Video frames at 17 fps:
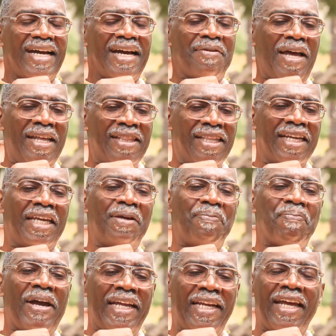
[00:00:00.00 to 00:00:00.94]
I, think
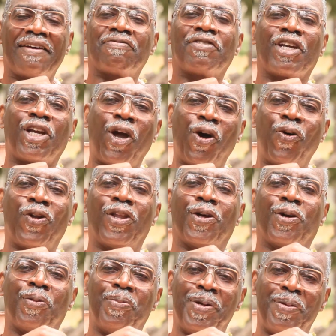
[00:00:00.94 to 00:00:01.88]
he might have to go a
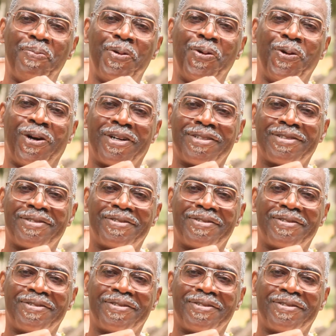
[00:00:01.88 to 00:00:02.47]
little bit more.